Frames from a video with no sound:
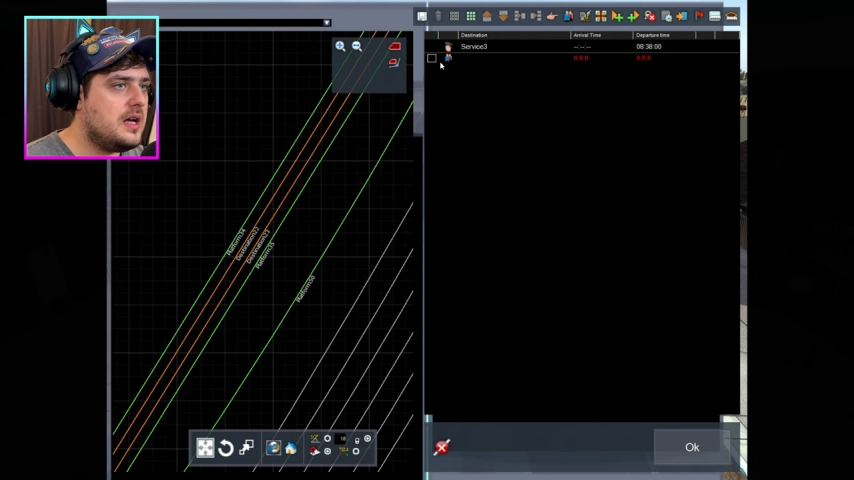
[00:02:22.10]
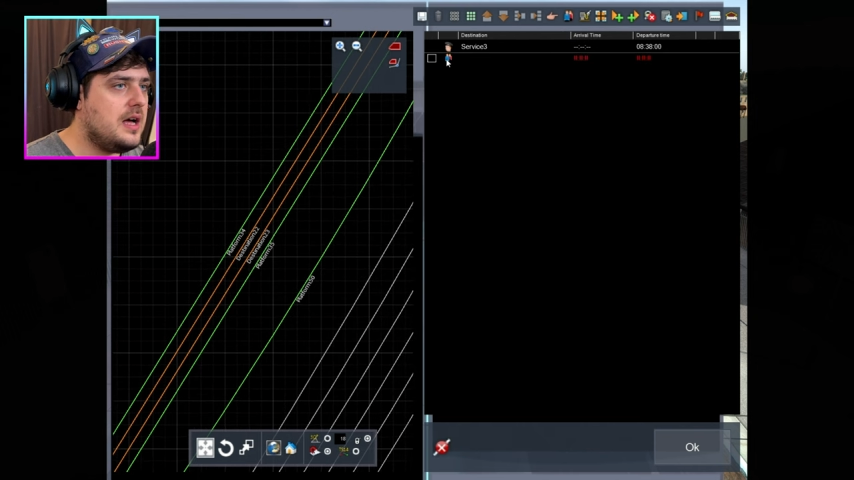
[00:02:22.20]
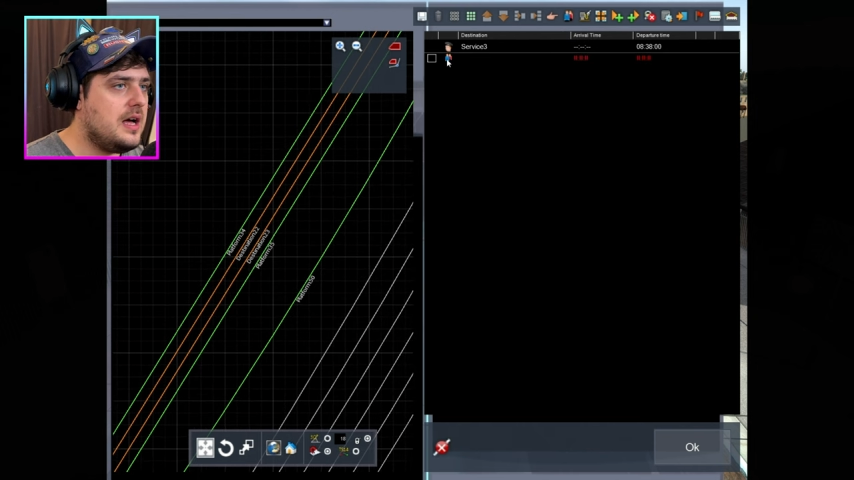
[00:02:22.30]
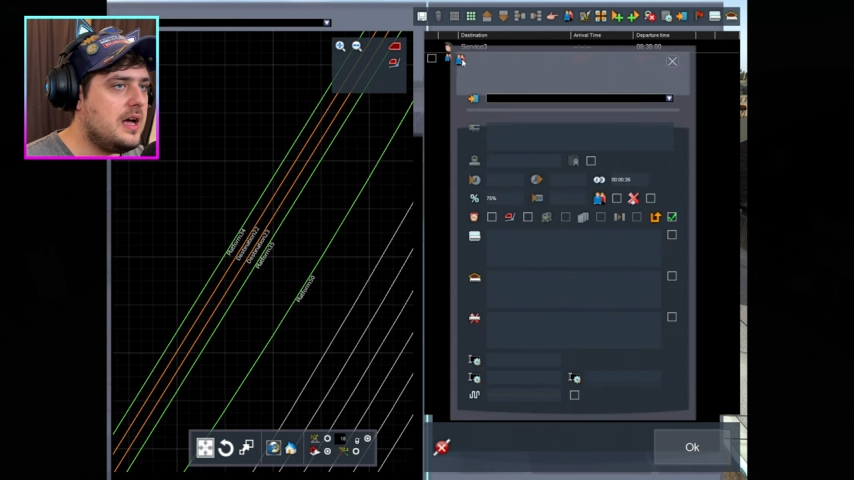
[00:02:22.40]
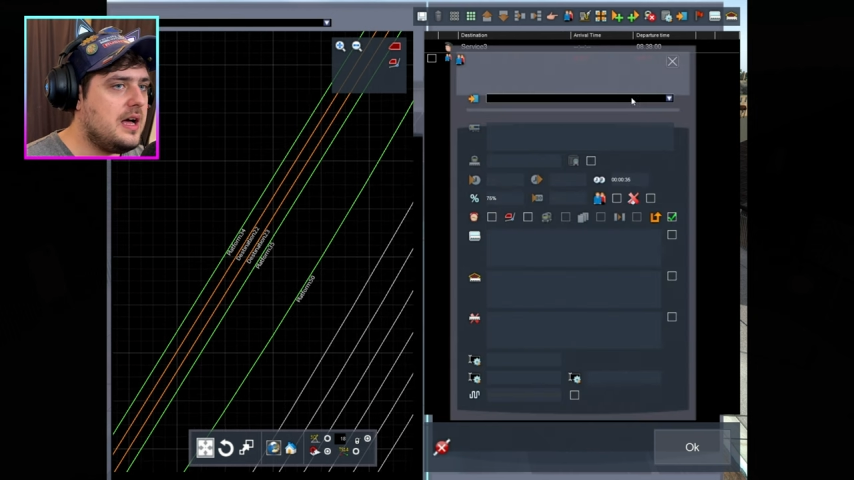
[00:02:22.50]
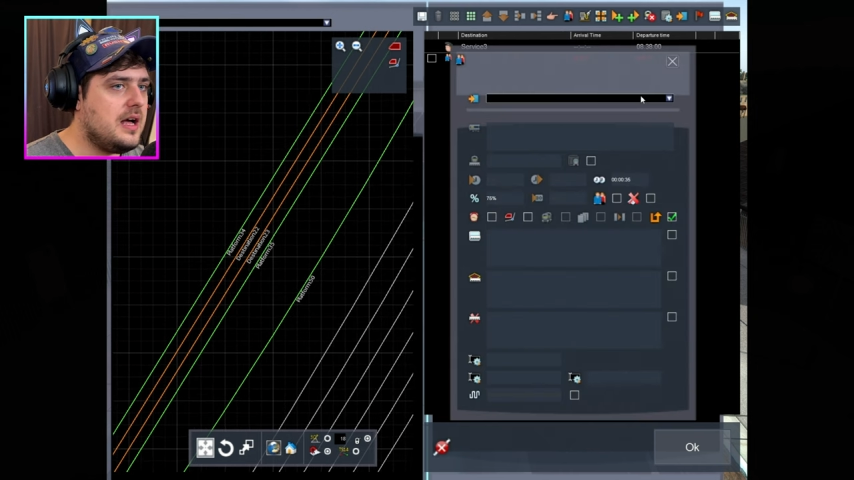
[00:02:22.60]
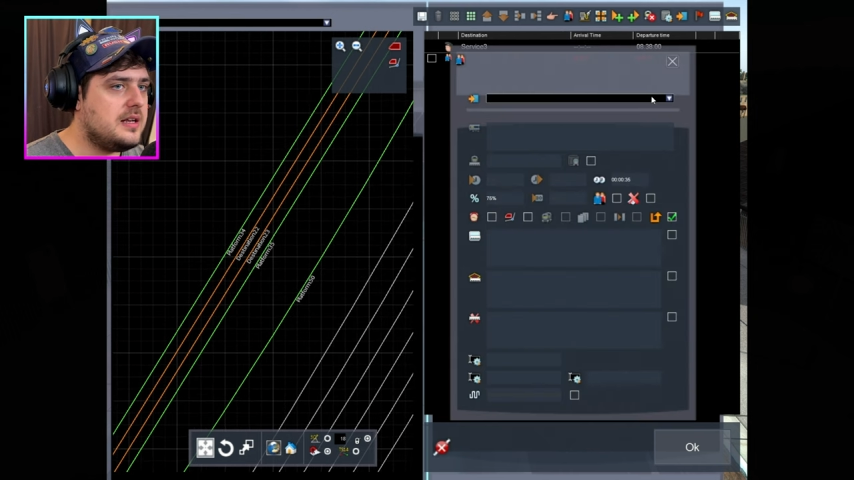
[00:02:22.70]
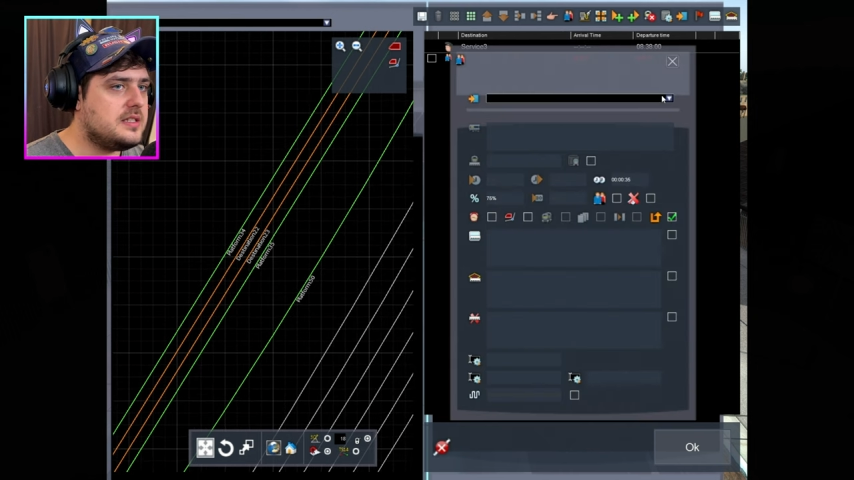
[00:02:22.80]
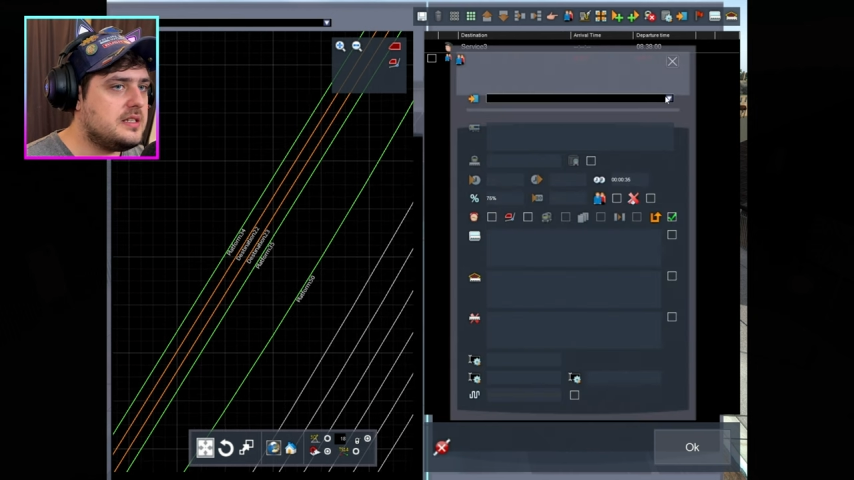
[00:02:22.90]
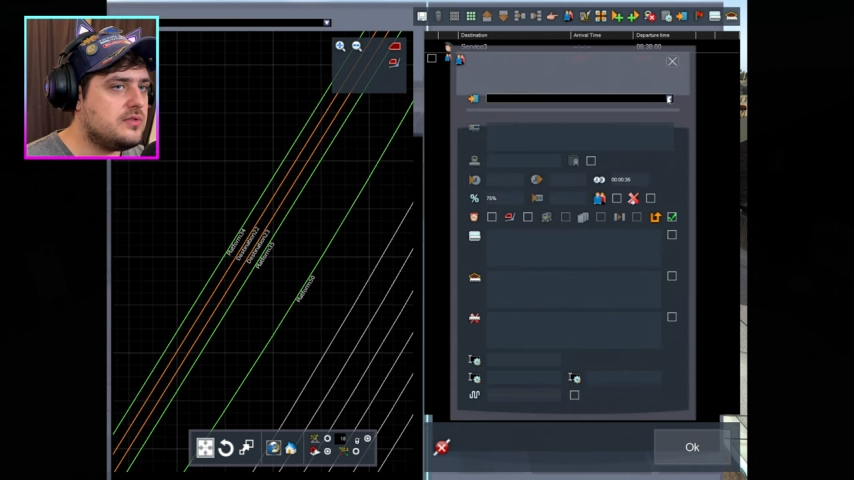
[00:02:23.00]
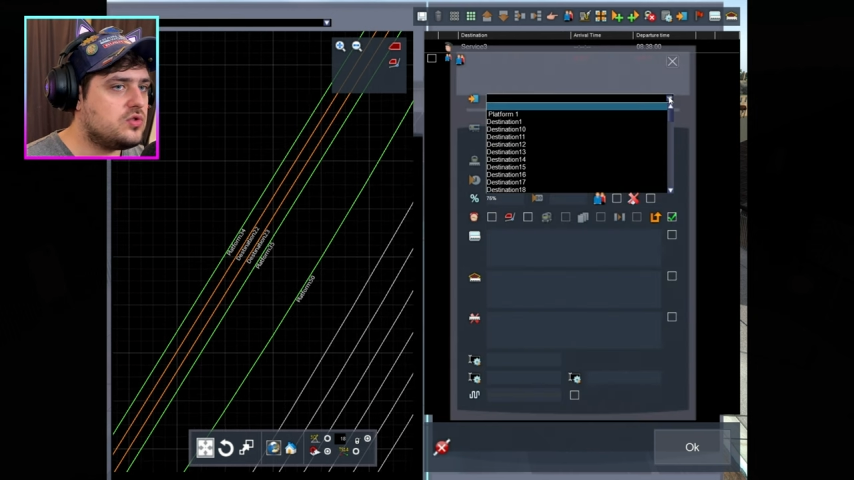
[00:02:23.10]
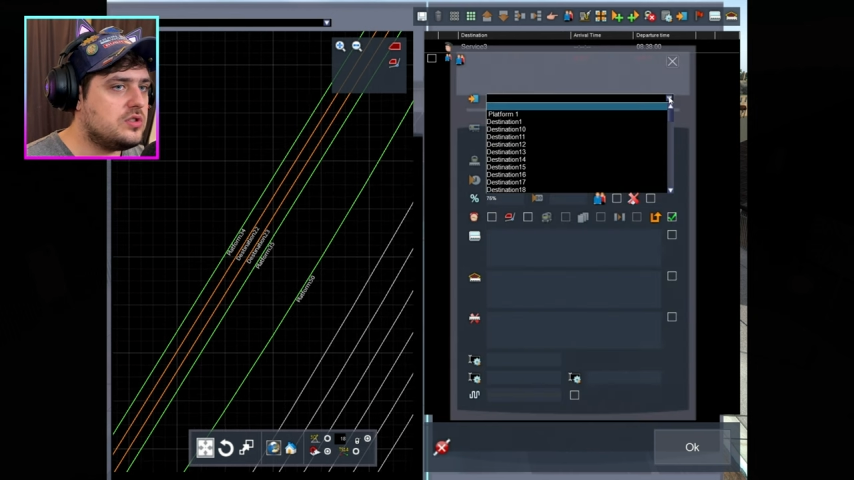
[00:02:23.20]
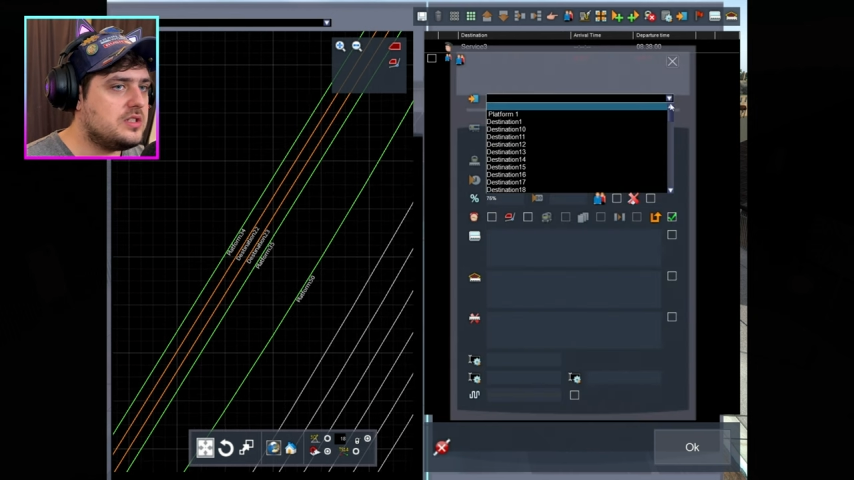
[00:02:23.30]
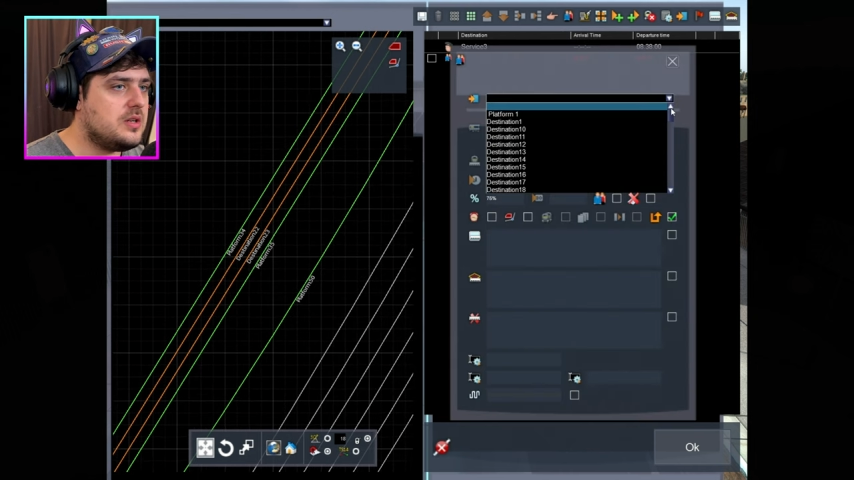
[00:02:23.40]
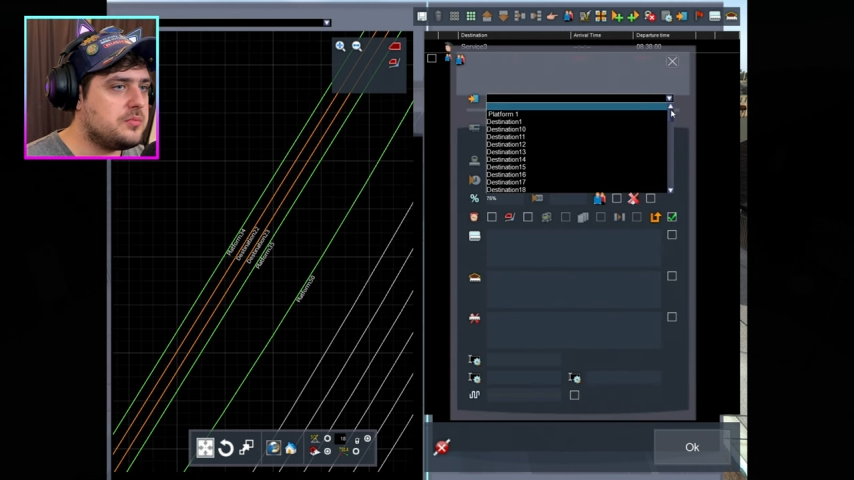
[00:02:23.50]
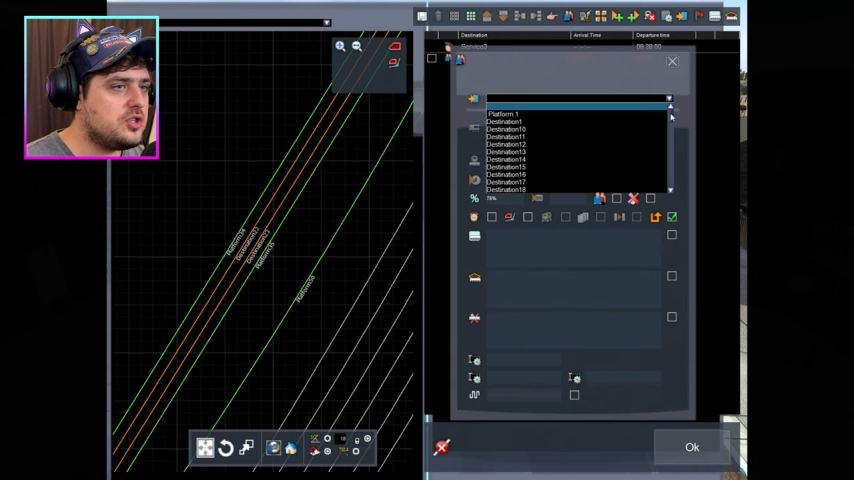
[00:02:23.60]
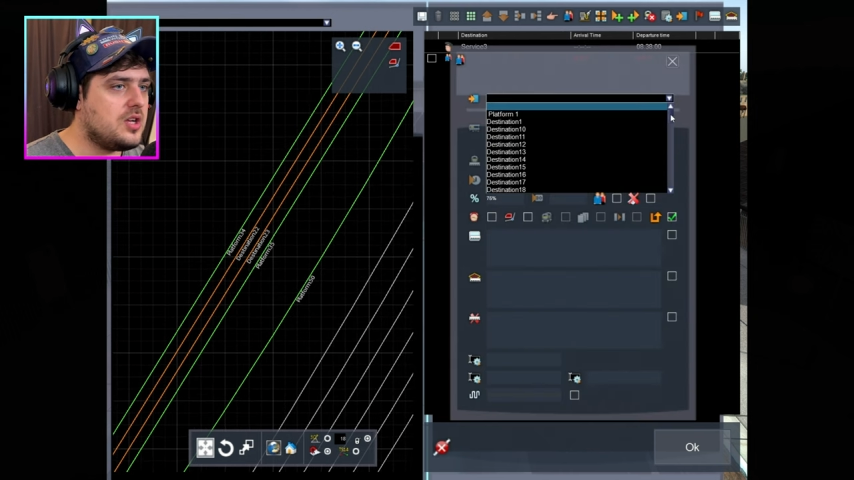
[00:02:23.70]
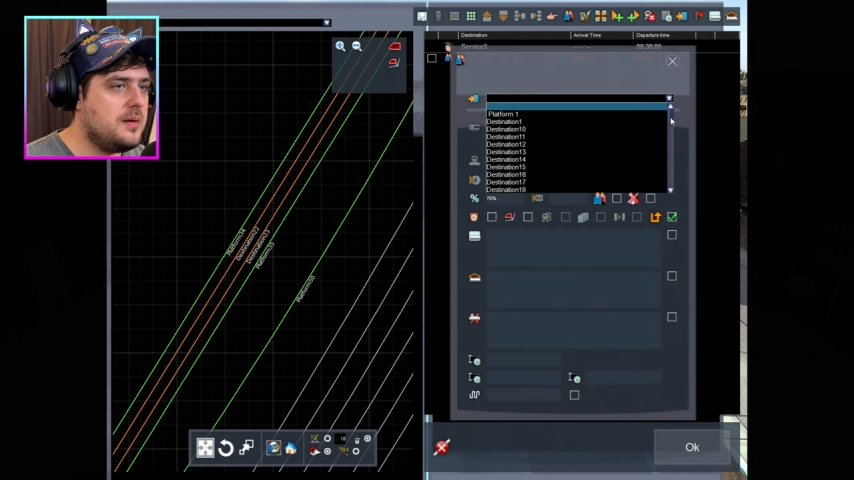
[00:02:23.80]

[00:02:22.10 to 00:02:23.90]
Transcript: Uh, let's see if I'm just,